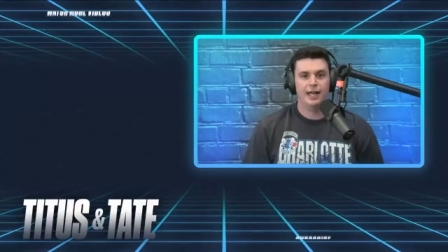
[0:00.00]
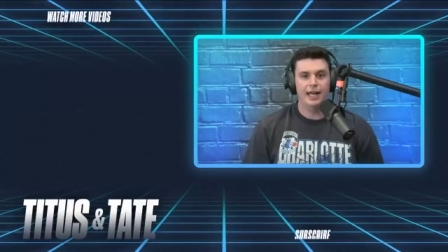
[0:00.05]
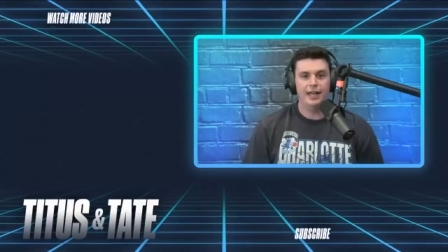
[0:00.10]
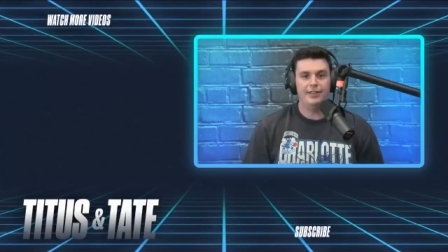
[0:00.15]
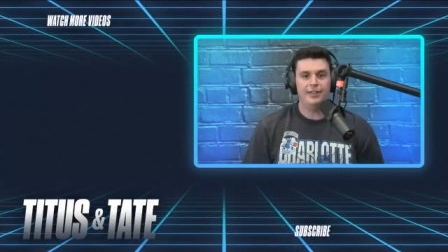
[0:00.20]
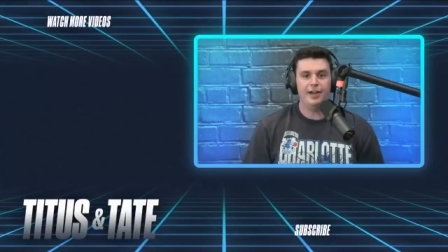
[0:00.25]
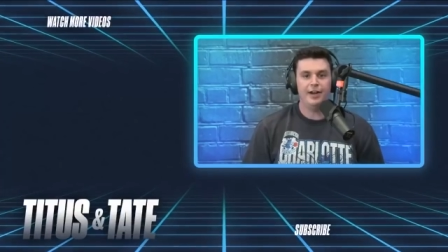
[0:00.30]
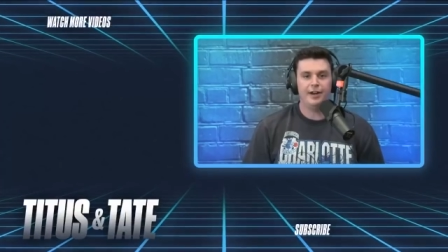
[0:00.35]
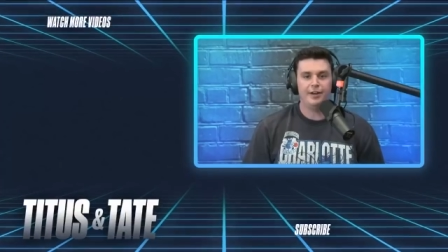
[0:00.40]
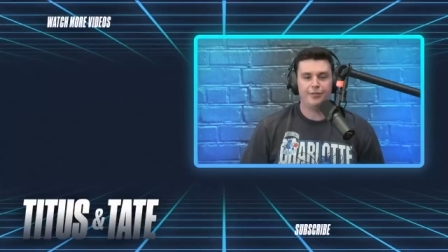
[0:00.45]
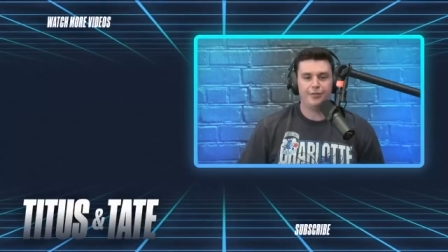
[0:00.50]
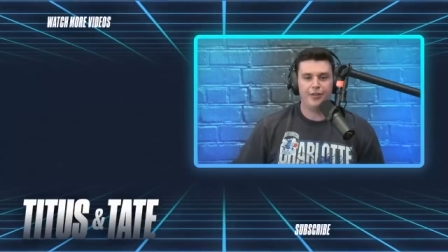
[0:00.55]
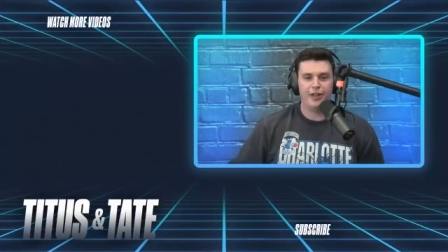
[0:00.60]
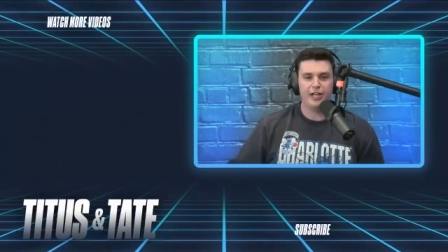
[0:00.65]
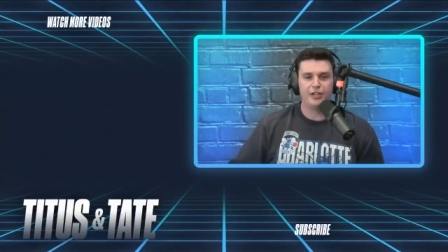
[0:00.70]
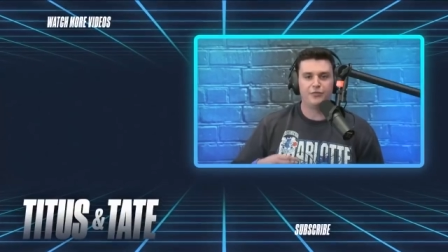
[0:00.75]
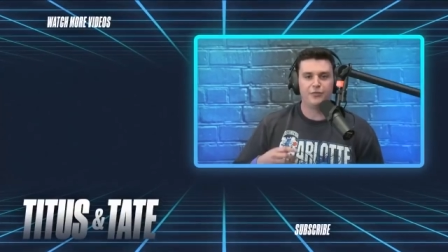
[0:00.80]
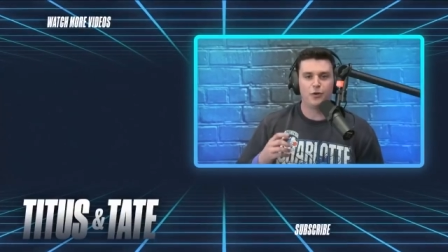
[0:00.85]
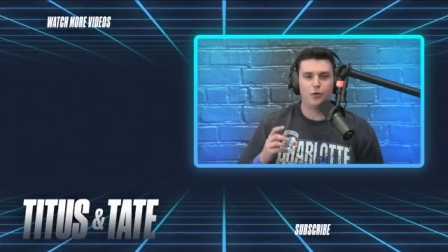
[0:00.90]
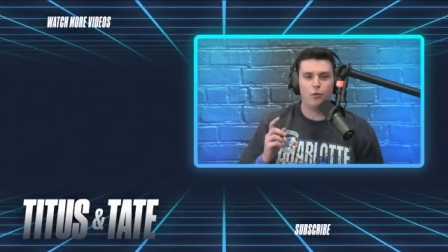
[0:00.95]
hey there,
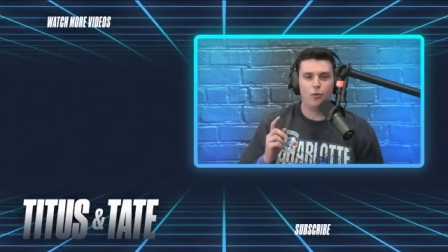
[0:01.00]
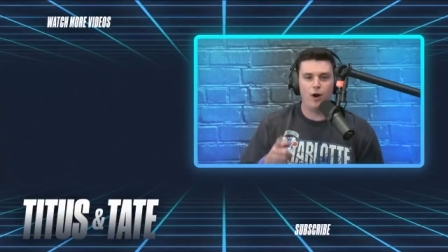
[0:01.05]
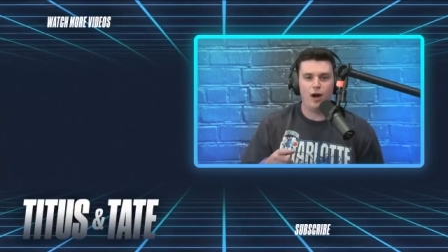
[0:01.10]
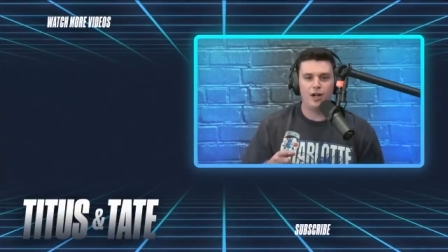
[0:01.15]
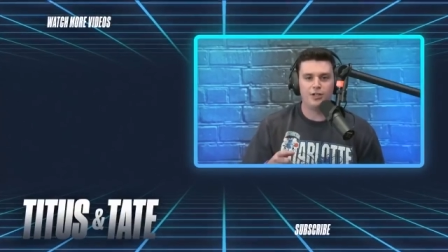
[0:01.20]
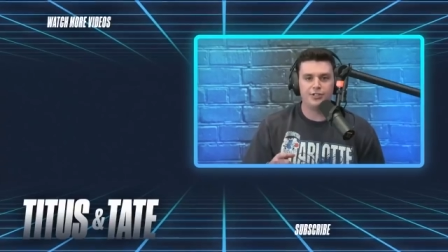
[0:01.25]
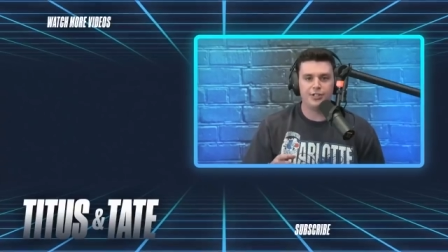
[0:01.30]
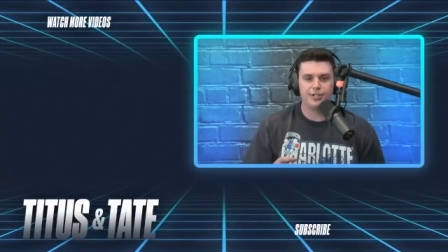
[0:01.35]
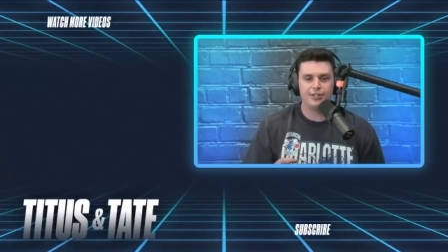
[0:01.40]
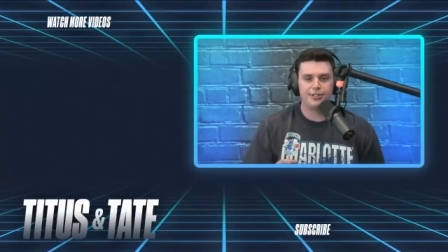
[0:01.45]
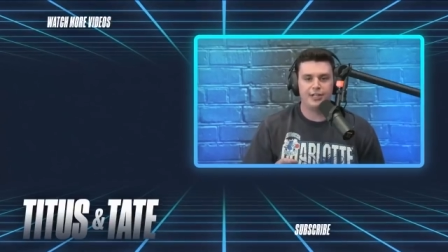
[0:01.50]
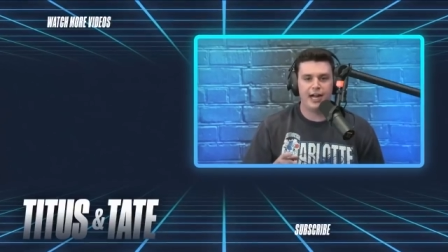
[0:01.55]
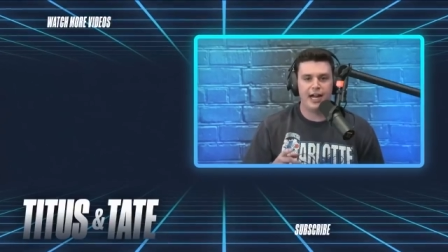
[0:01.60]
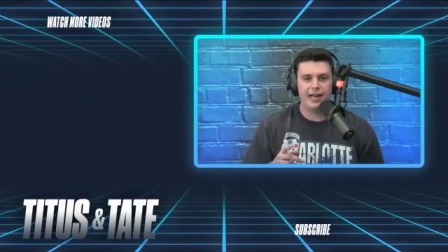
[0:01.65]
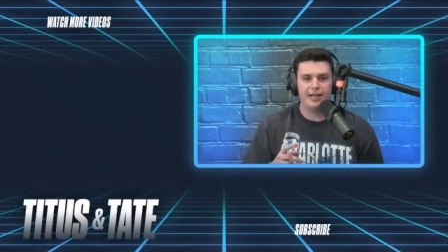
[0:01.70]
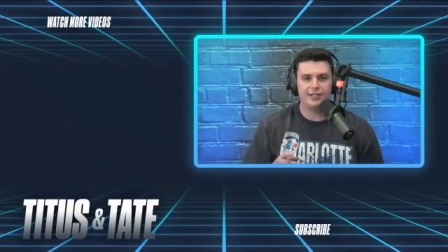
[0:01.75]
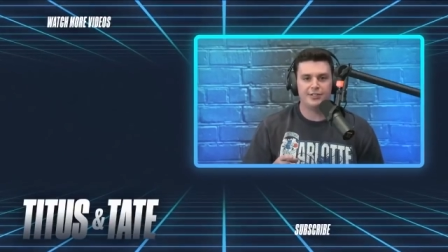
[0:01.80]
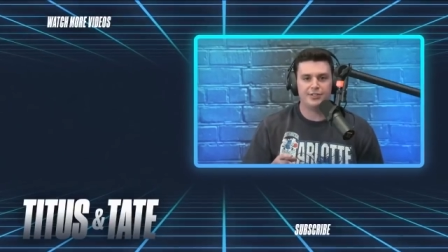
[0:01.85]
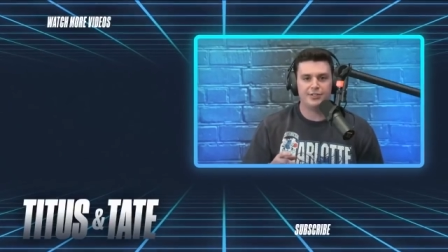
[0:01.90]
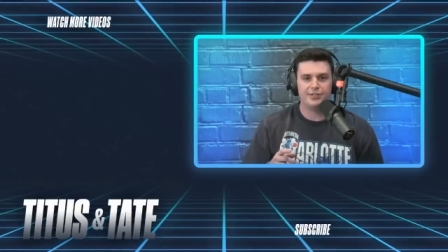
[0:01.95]
thanks for watching
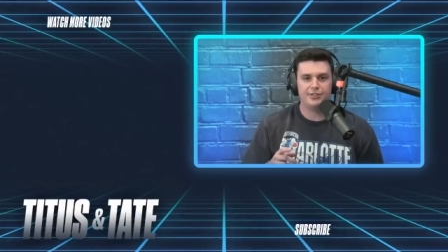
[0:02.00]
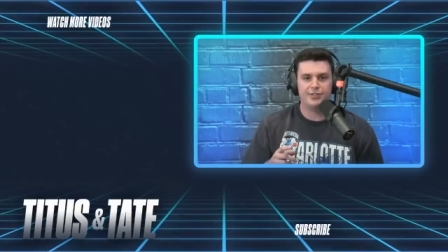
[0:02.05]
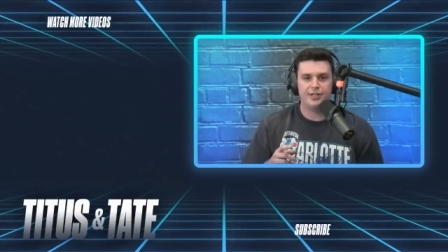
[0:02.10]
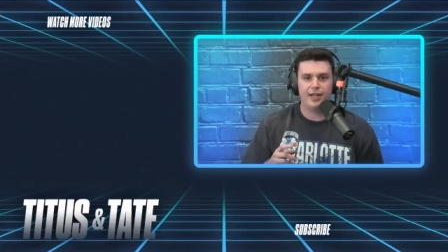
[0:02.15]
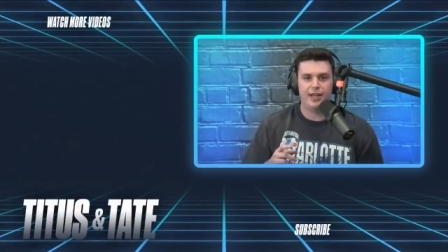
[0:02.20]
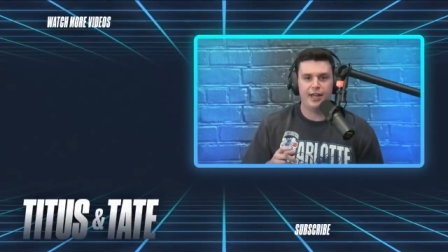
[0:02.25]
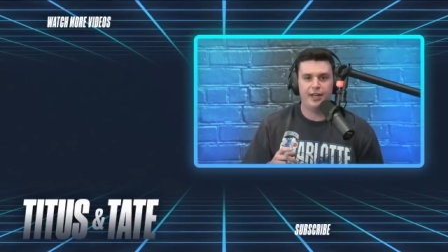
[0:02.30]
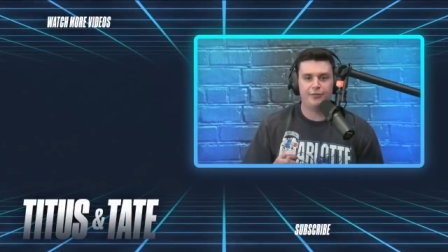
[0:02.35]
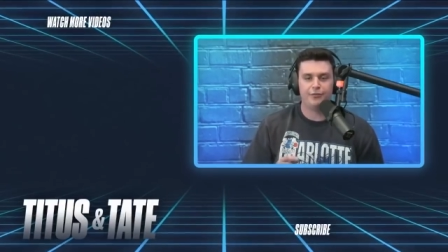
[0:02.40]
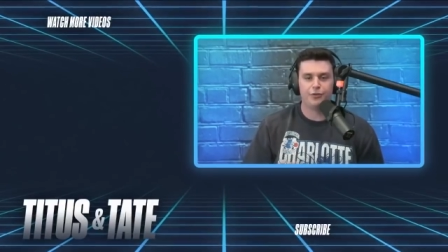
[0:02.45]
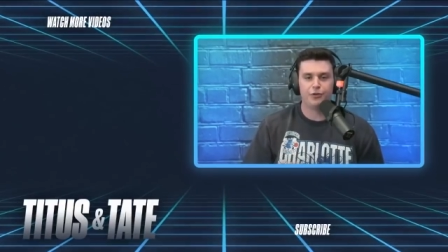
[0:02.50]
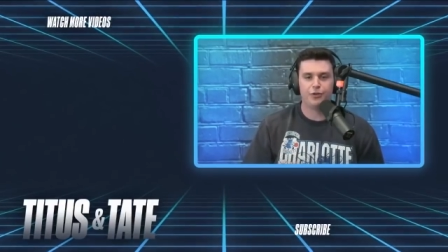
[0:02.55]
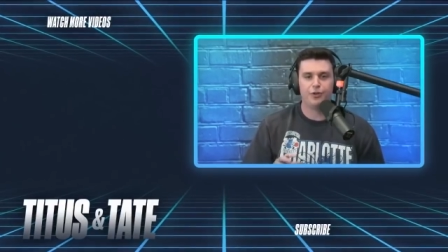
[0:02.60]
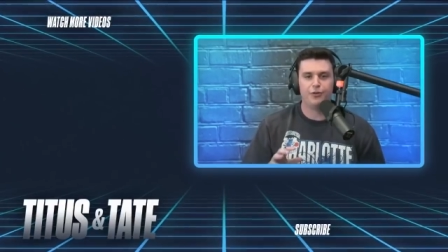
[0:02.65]
Titus and Tate.